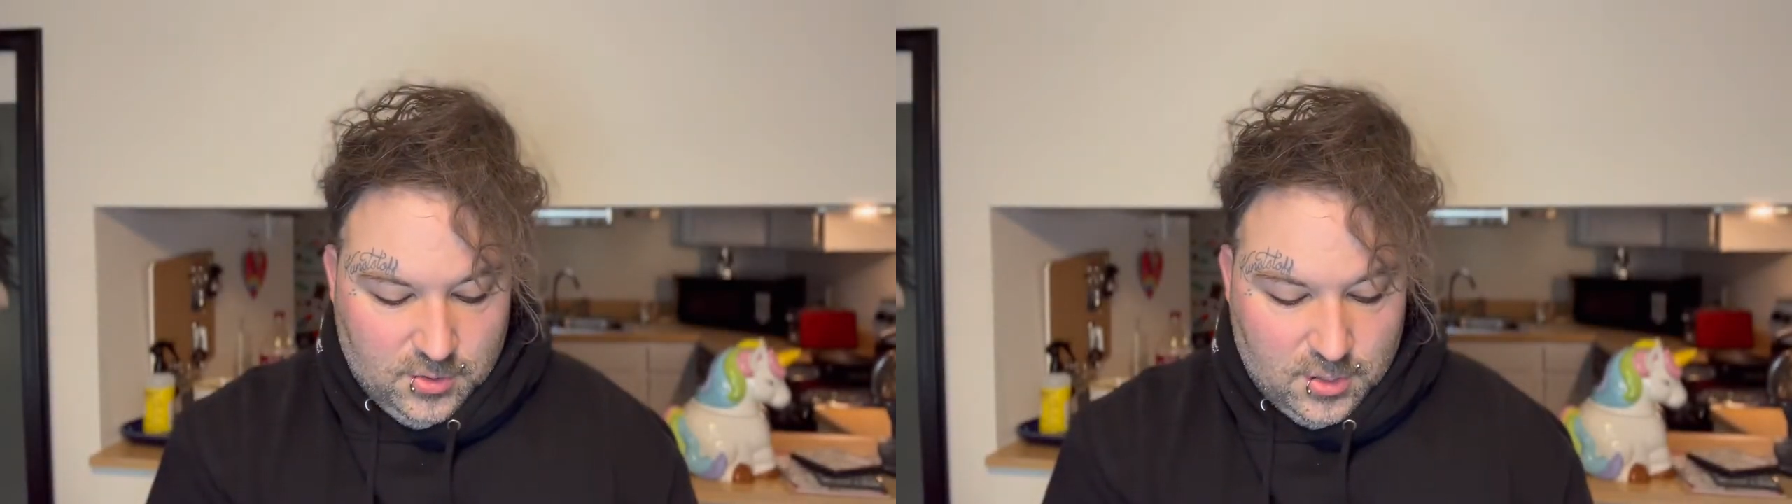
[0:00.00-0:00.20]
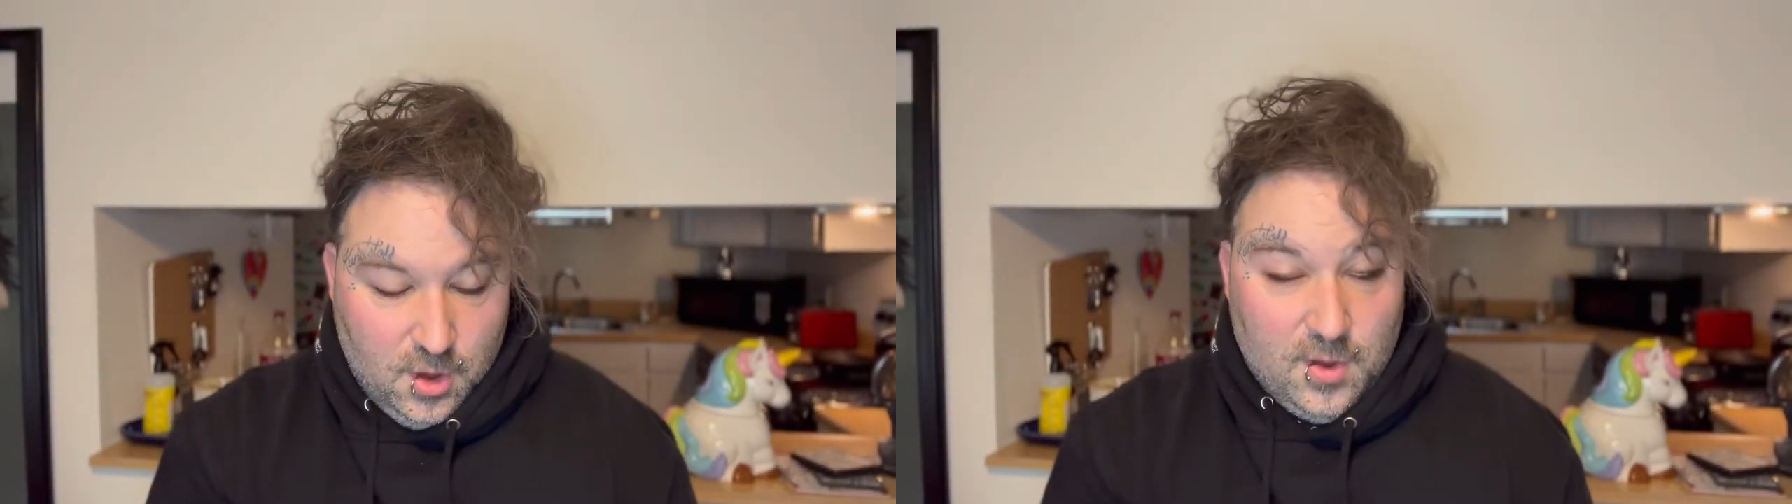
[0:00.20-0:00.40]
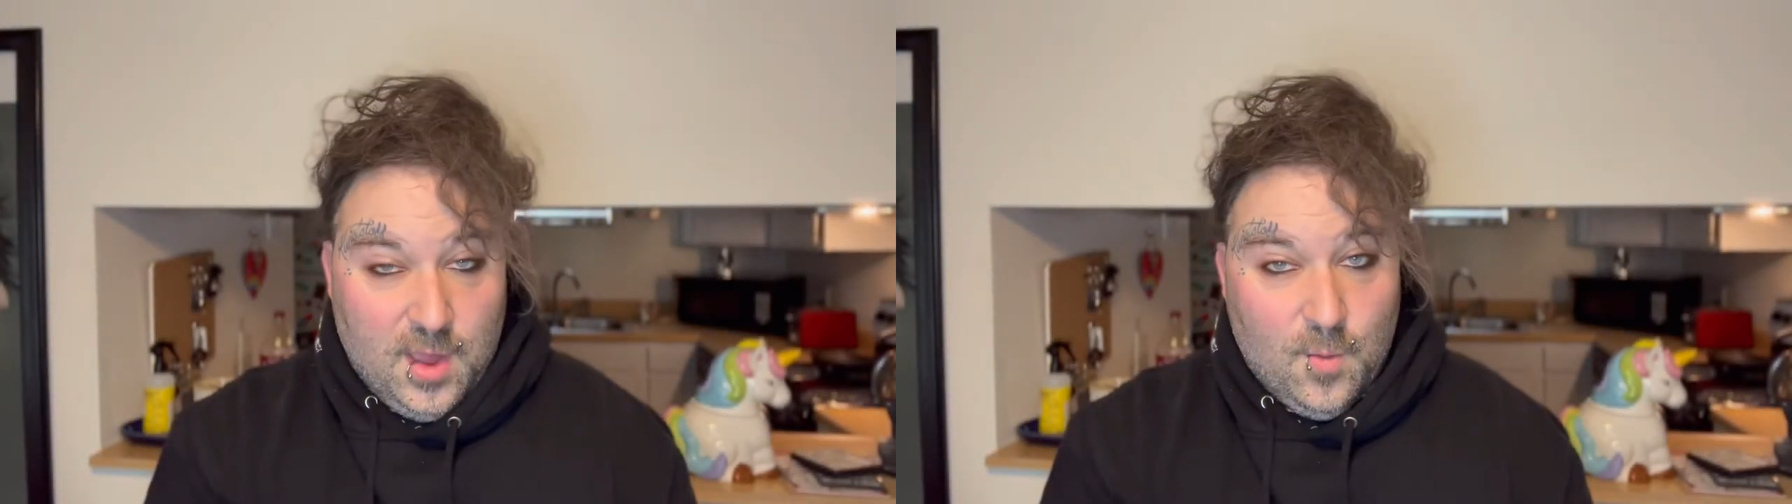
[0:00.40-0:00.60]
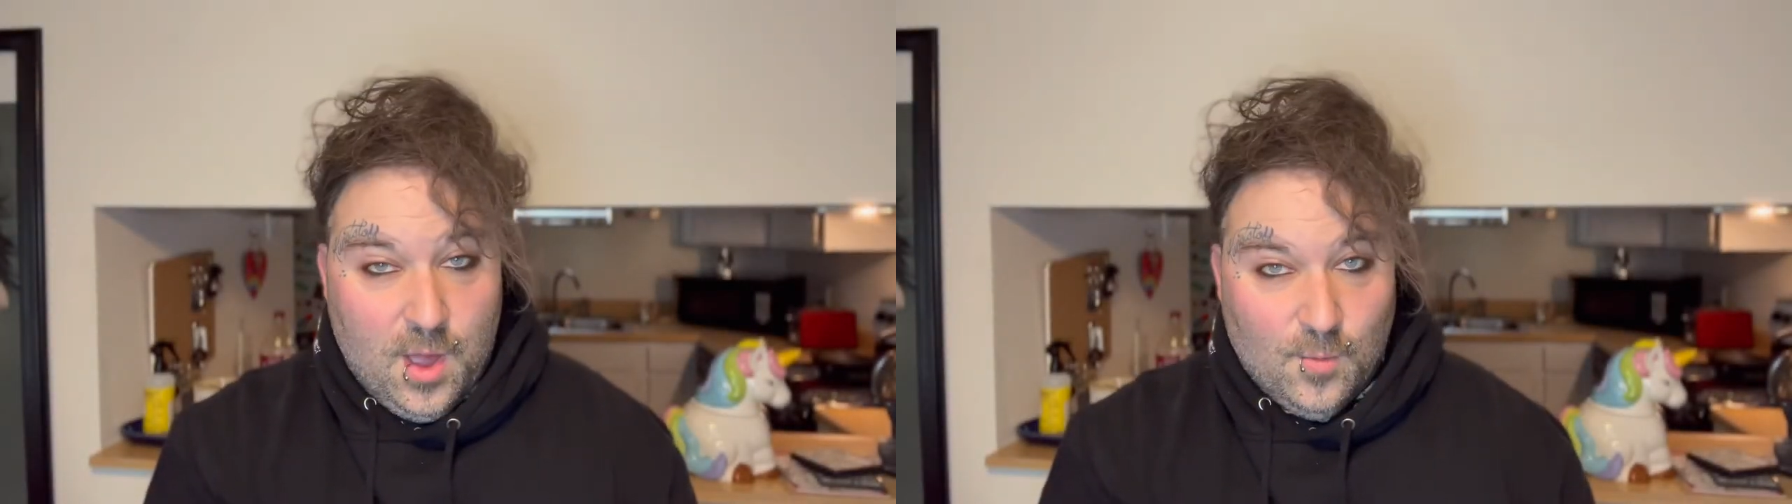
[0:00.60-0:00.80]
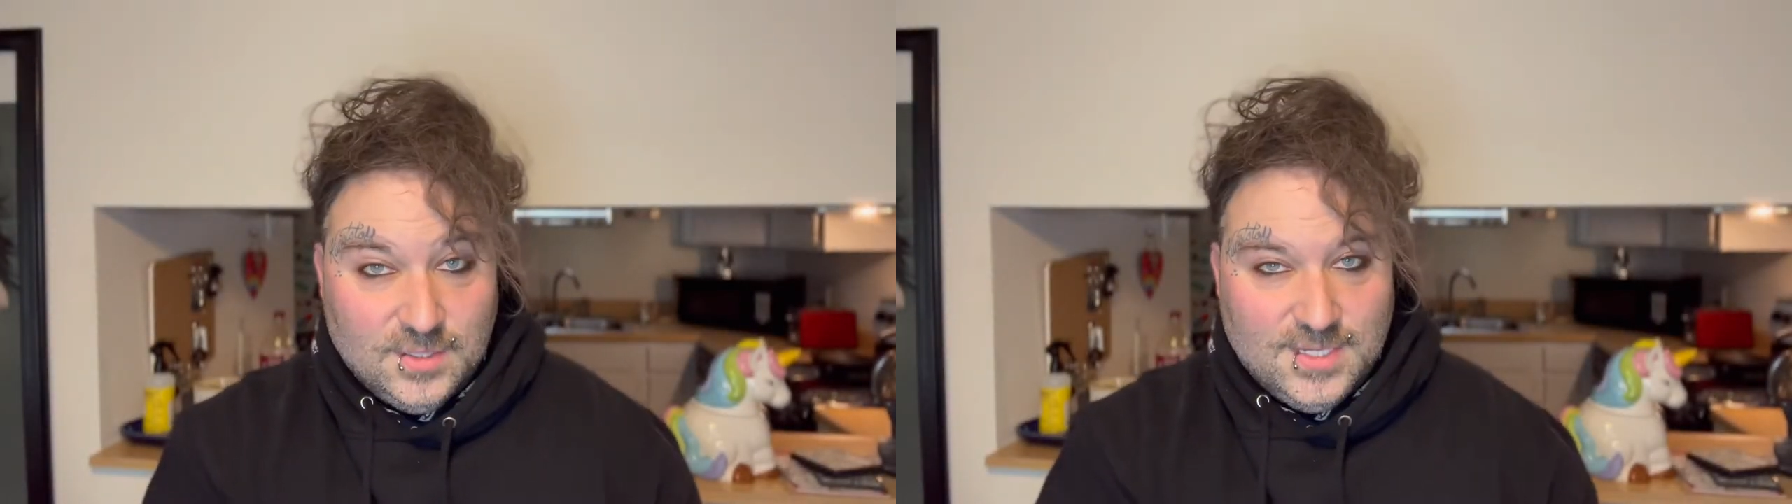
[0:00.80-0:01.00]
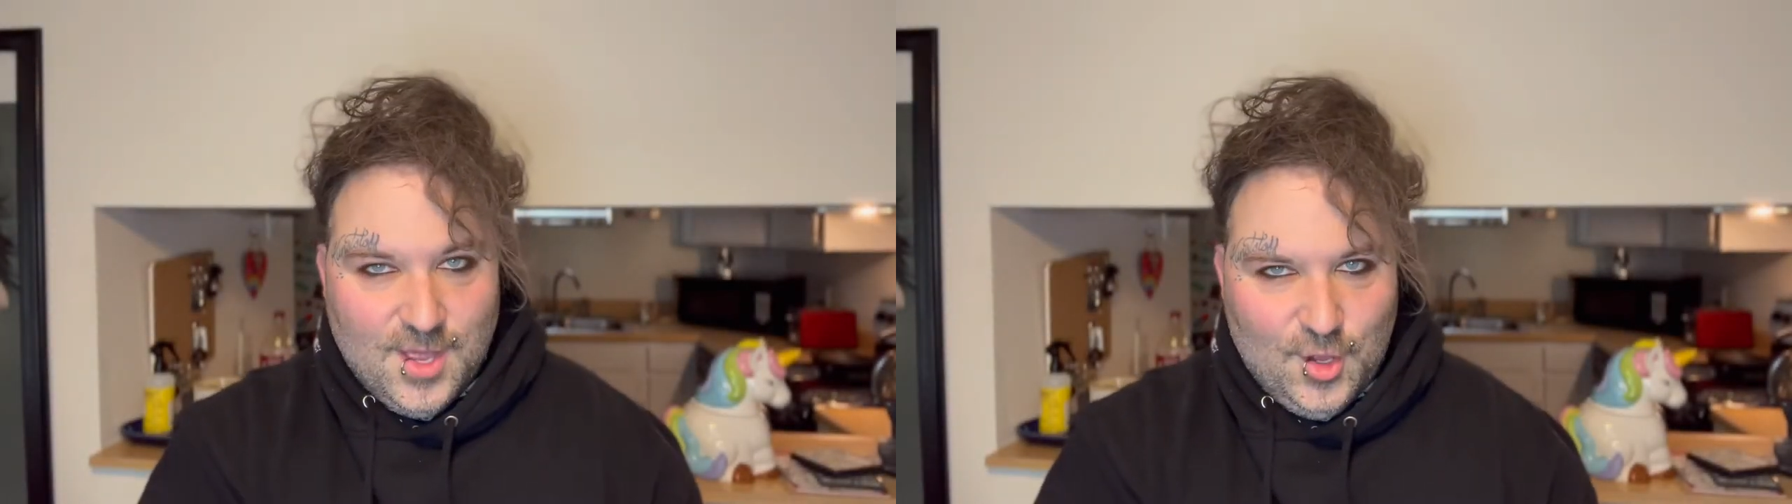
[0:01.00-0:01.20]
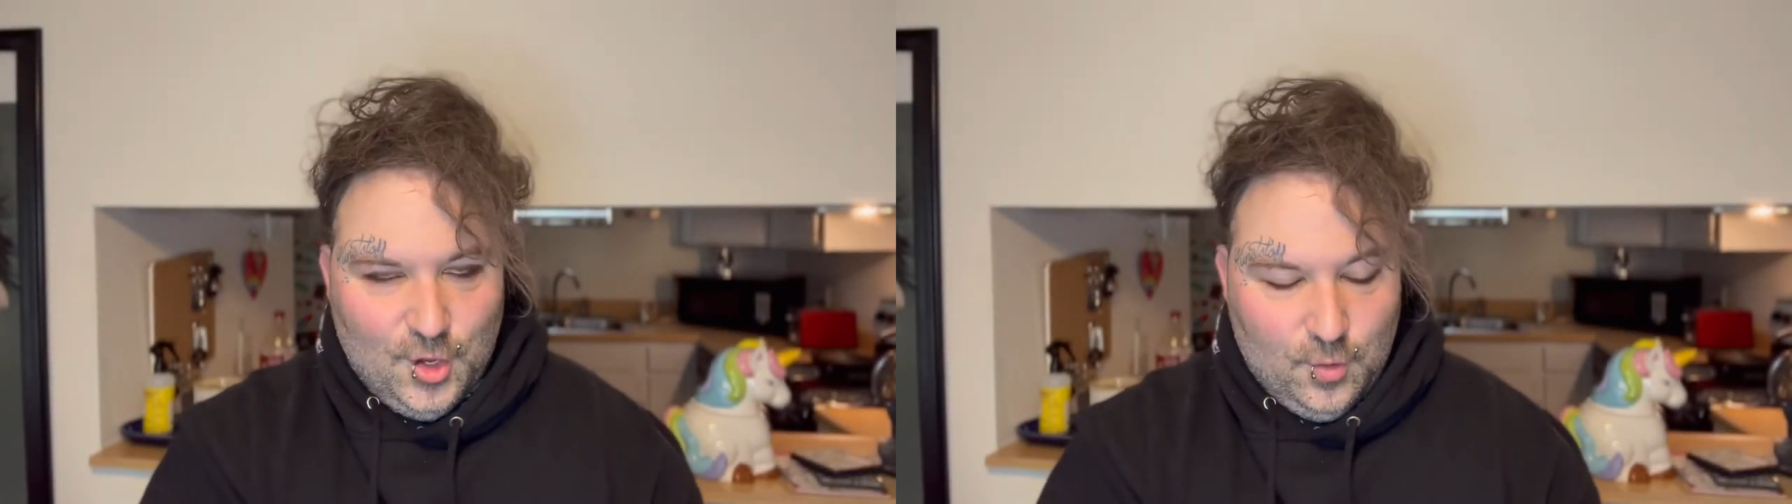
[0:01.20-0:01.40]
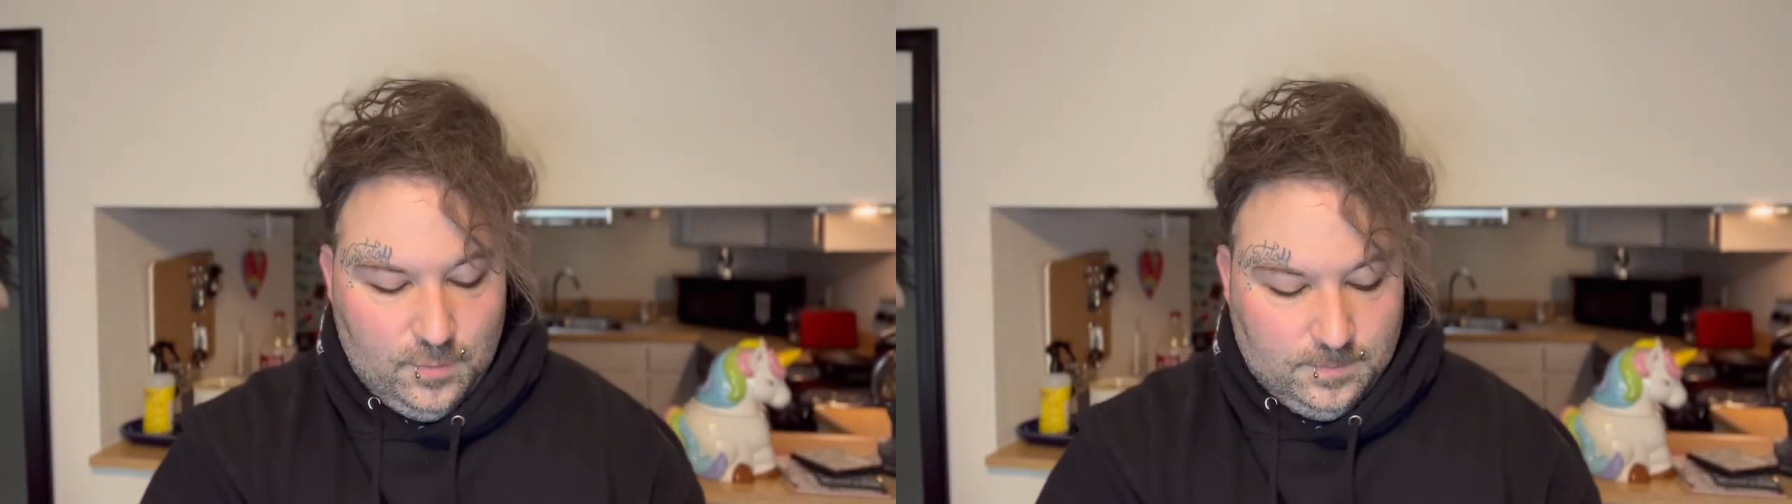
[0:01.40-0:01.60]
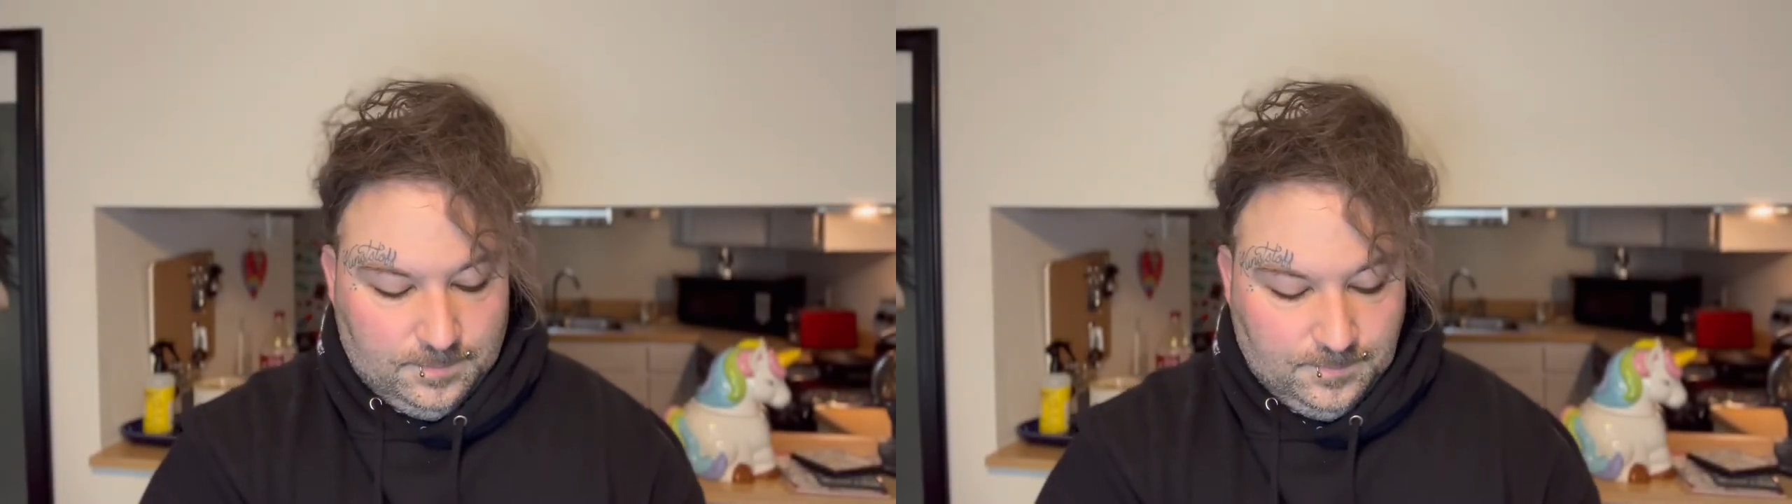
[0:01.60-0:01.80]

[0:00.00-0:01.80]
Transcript: Okay, well, I will tell you.